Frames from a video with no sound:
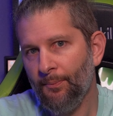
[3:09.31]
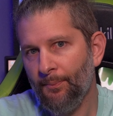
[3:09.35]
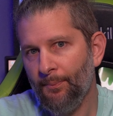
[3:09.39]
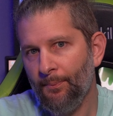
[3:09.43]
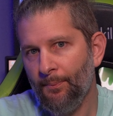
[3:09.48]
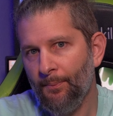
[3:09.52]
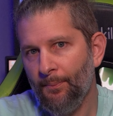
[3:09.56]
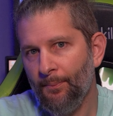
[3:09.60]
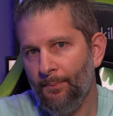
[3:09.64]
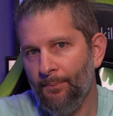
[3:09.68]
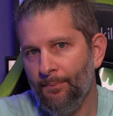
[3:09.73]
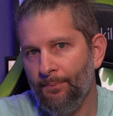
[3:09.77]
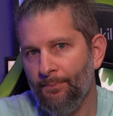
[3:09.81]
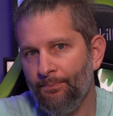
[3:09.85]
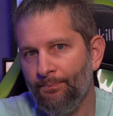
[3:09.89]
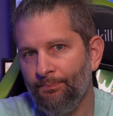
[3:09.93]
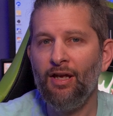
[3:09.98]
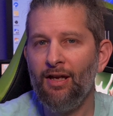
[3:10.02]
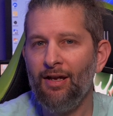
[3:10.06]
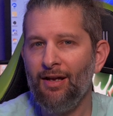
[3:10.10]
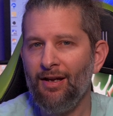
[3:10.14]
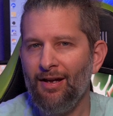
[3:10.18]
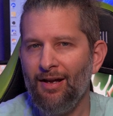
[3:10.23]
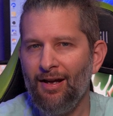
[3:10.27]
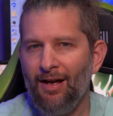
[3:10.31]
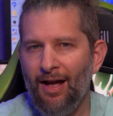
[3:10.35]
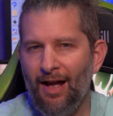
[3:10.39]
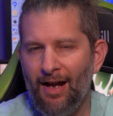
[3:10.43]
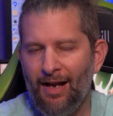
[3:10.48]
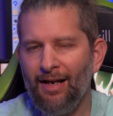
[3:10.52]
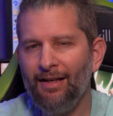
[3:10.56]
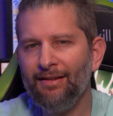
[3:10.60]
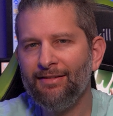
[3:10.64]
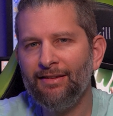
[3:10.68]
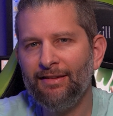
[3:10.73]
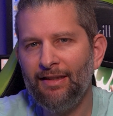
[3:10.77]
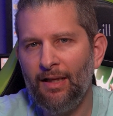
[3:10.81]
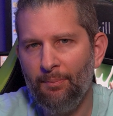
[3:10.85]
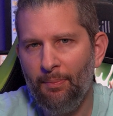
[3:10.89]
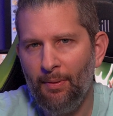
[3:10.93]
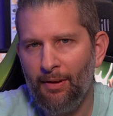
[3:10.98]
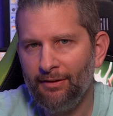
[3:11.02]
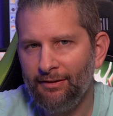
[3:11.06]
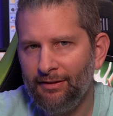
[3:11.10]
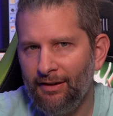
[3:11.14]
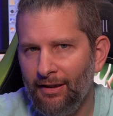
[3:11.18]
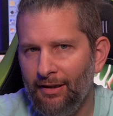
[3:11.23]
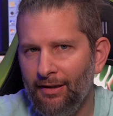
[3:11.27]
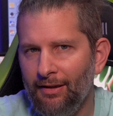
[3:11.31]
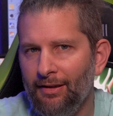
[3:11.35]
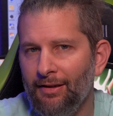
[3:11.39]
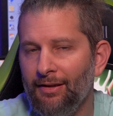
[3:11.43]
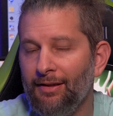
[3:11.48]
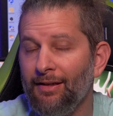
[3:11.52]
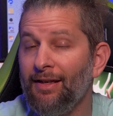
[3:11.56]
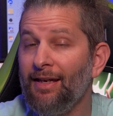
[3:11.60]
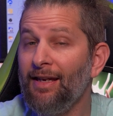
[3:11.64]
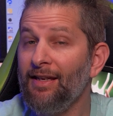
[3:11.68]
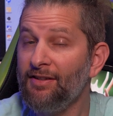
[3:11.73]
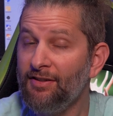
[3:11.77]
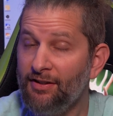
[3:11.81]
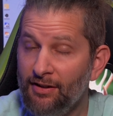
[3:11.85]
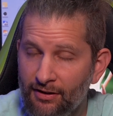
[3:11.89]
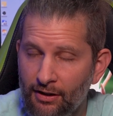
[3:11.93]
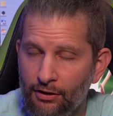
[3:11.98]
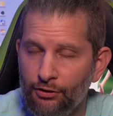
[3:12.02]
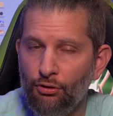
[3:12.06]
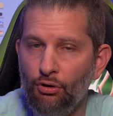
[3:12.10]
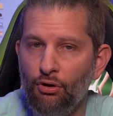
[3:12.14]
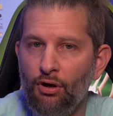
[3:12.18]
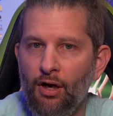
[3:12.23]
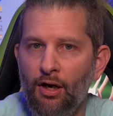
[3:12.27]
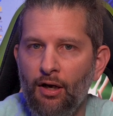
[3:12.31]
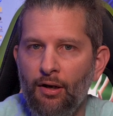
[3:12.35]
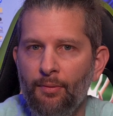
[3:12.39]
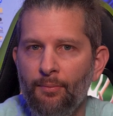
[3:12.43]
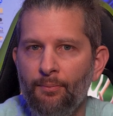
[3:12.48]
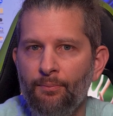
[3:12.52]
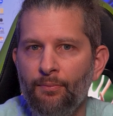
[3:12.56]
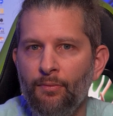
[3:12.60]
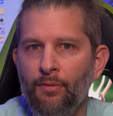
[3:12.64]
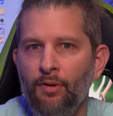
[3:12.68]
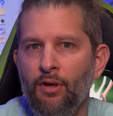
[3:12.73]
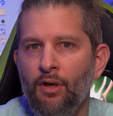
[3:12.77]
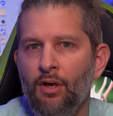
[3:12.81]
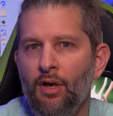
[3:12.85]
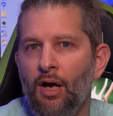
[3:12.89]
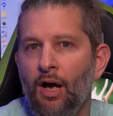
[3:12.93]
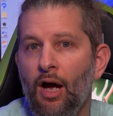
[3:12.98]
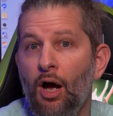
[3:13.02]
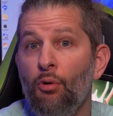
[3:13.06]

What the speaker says: Yes, because this is the part that does affect you,